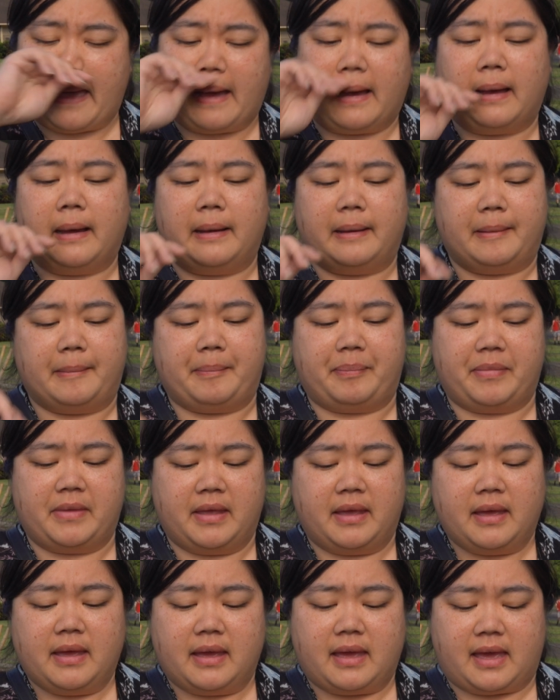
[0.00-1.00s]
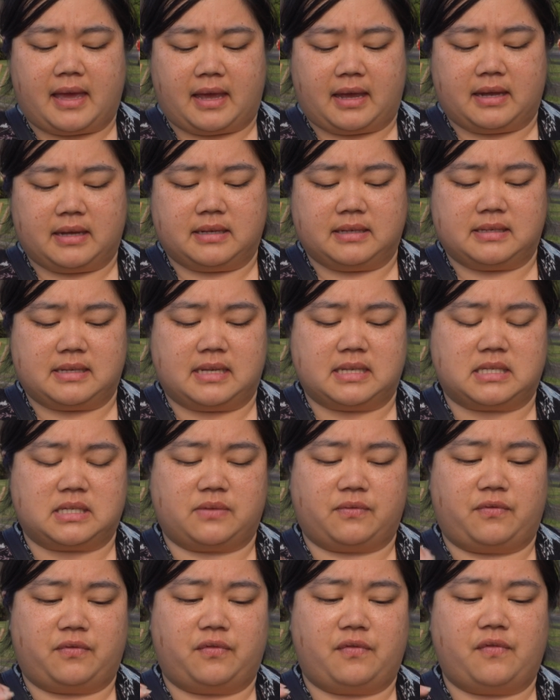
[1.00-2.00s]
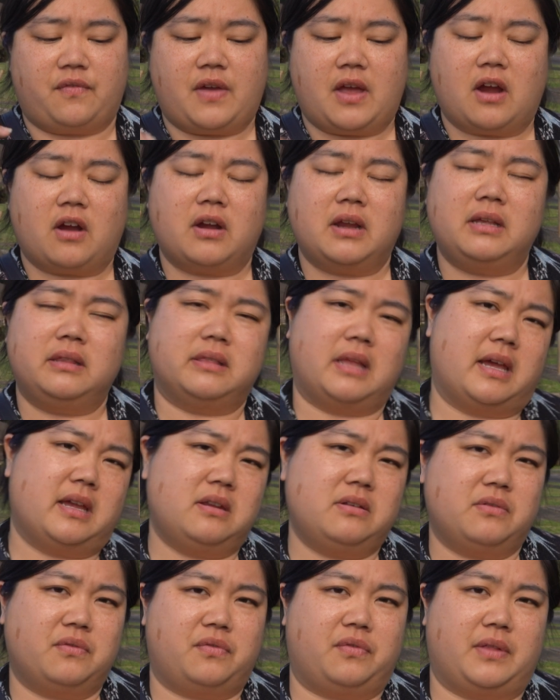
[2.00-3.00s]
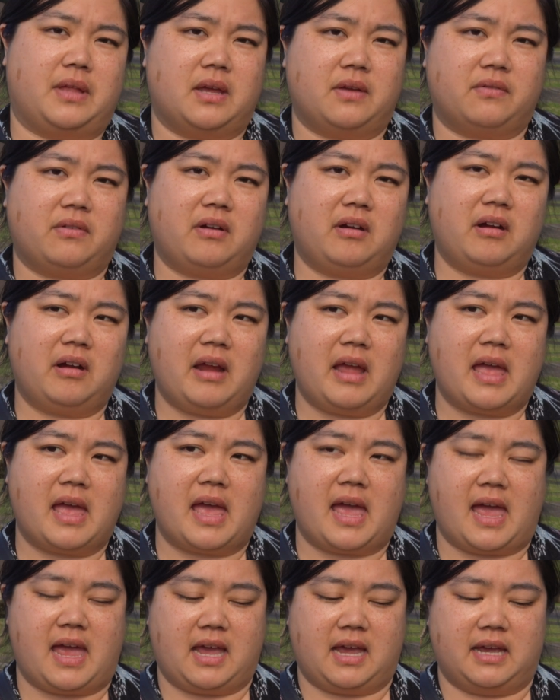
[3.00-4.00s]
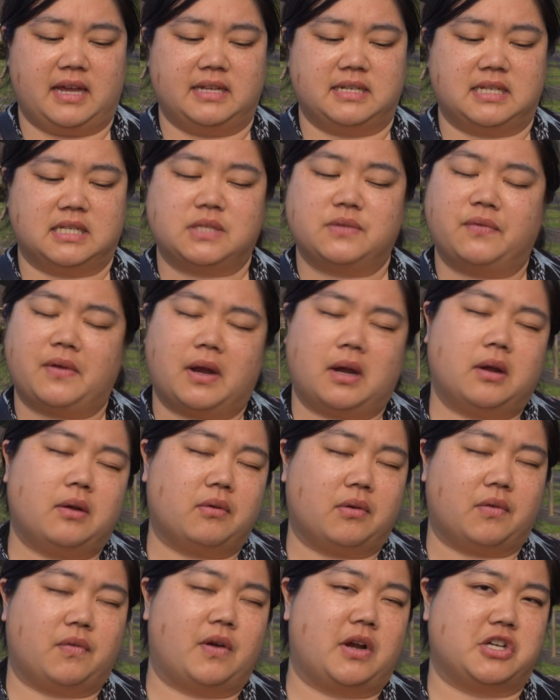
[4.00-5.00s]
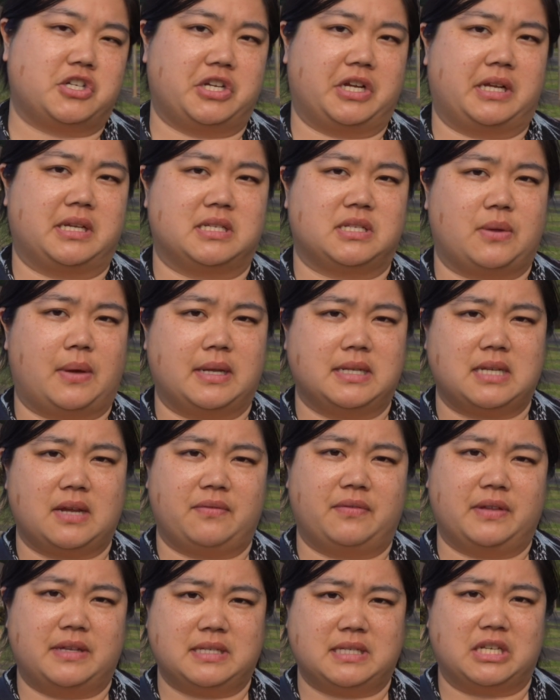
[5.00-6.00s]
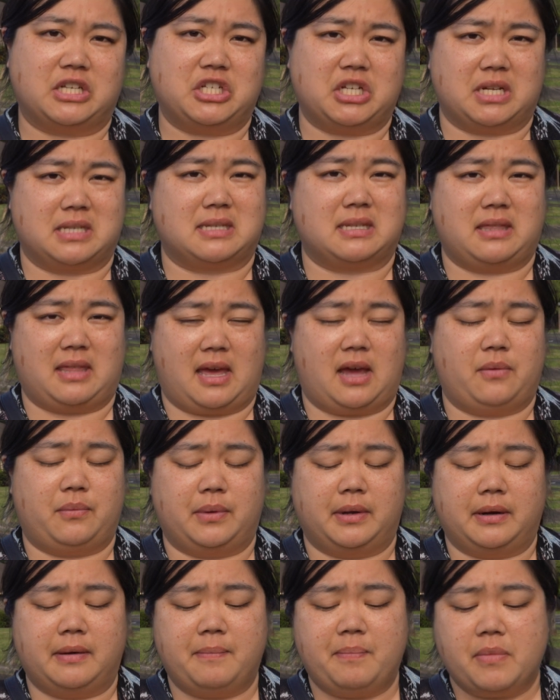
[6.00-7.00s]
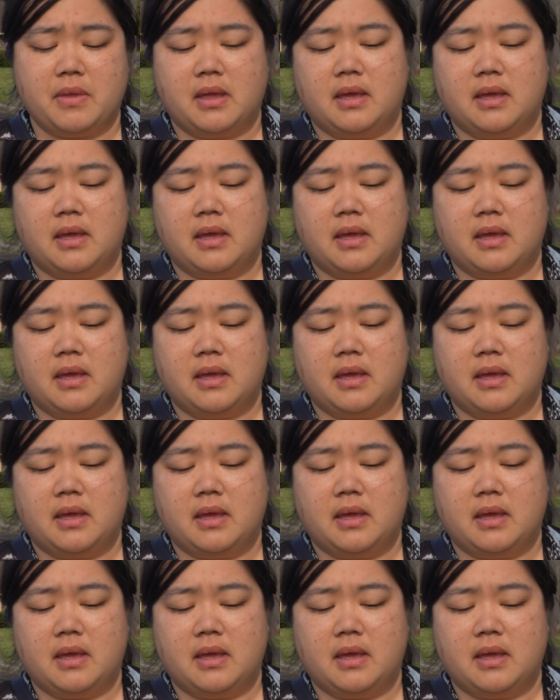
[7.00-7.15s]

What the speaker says: And it's very light in flavor and it's very refreshing, so I definitely suggest that one.